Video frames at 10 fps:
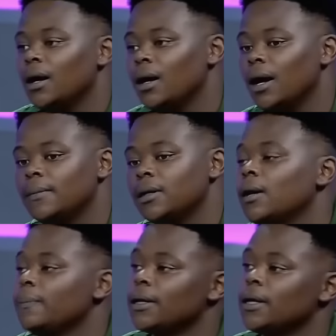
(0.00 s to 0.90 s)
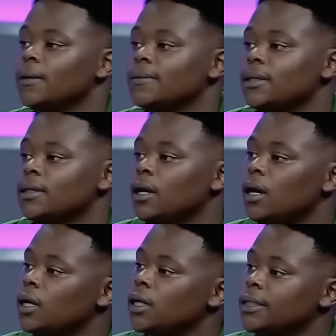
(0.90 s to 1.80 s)
Uh, I'm an up-and-coming
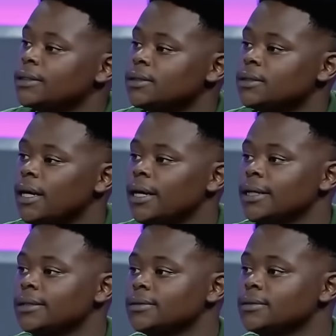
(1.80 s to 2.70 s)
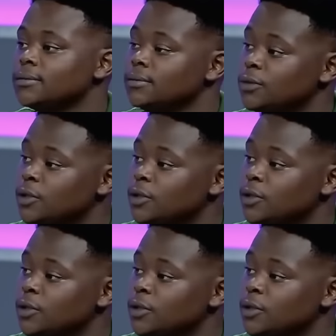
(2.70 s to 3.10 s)
artist and